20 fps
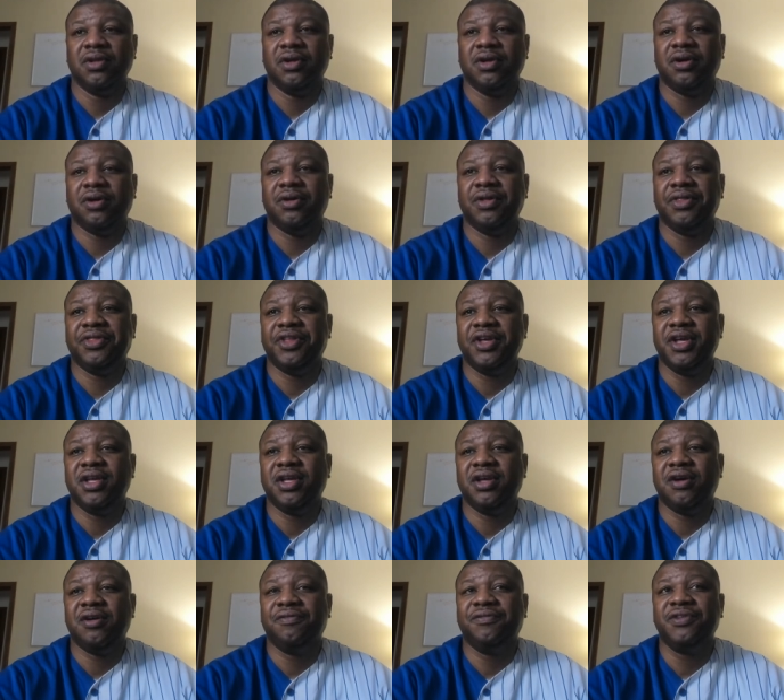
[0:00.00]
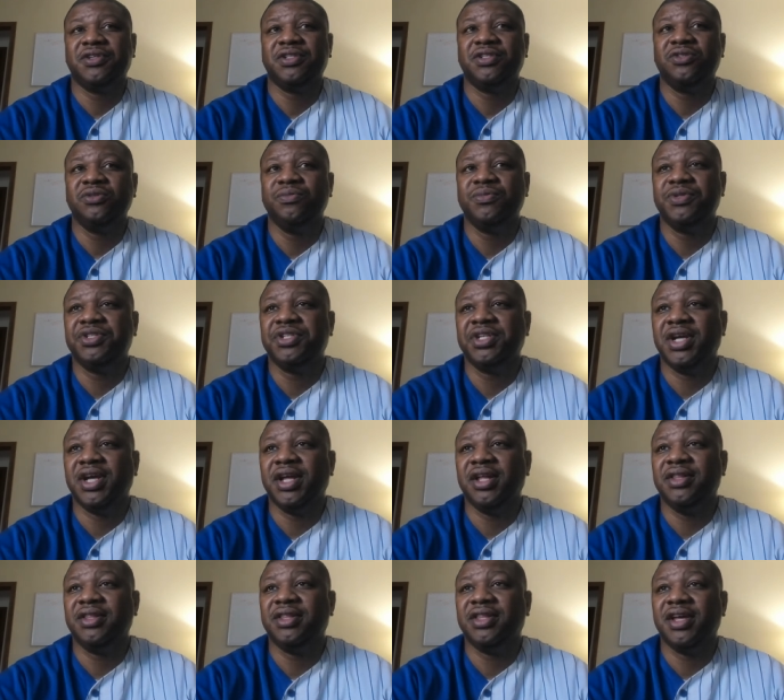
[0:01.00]
Oh, and thank y'all for the super
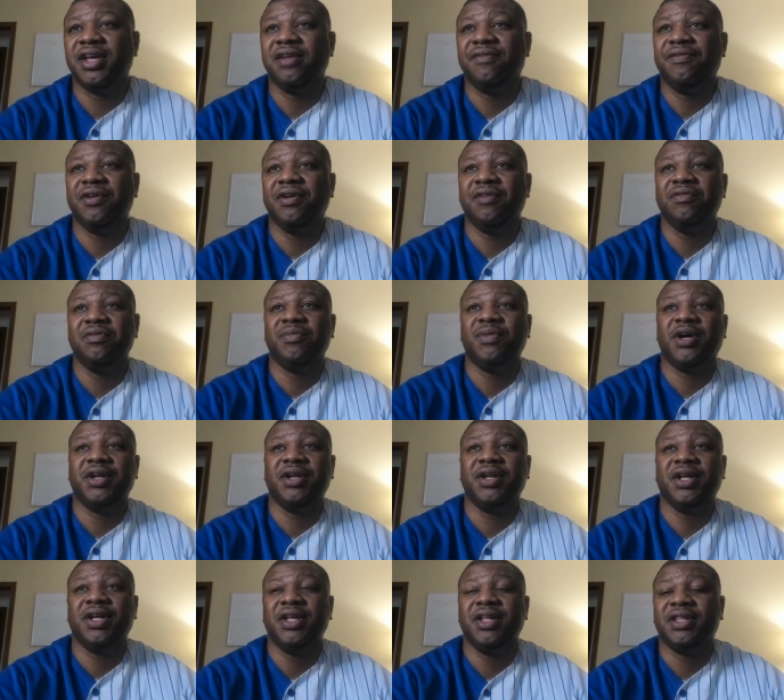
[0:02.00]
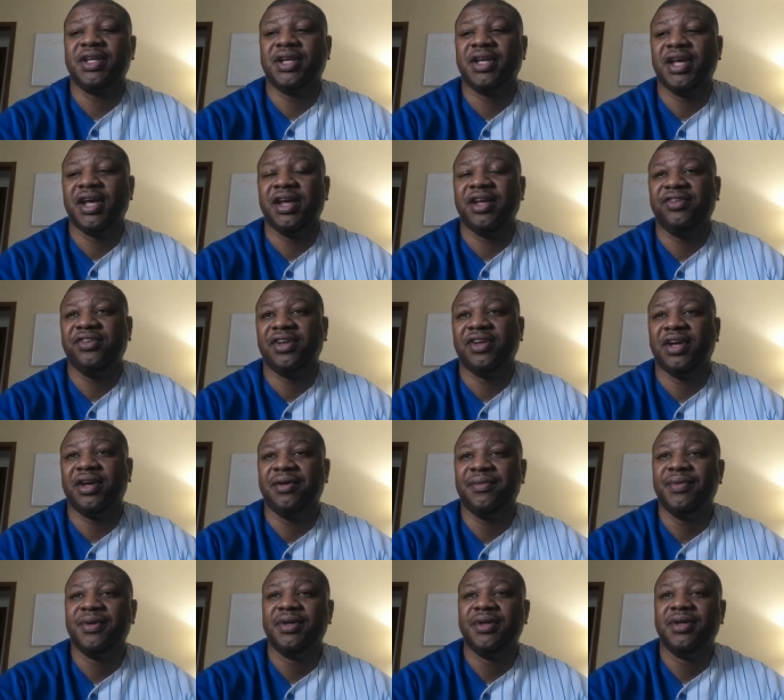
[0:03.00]
chat and thank for everybody that hit the cash
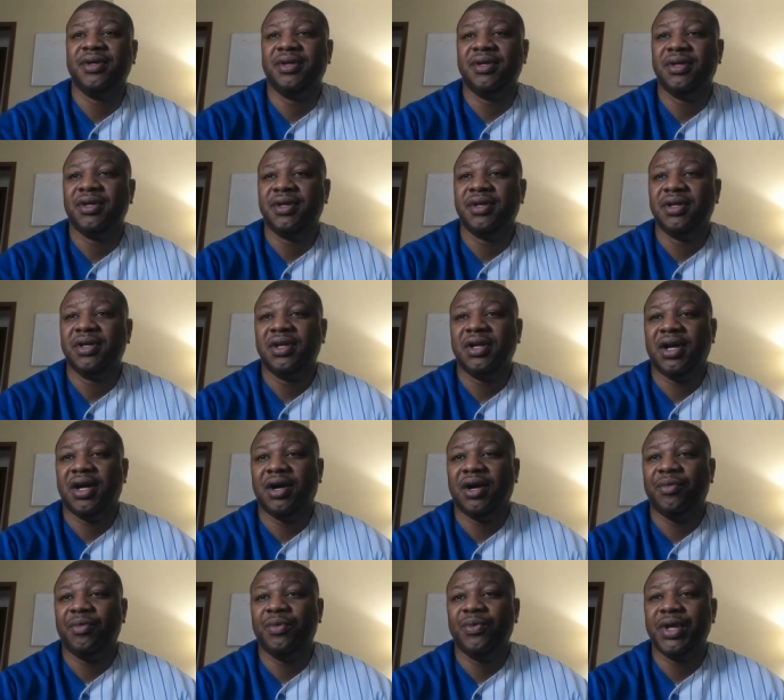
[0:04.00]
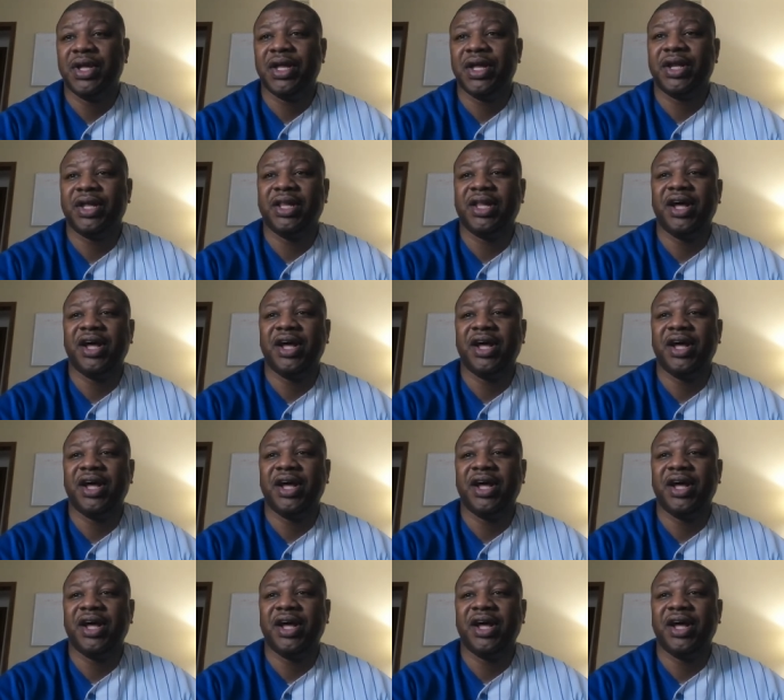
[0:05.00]
app. Uh, when we get a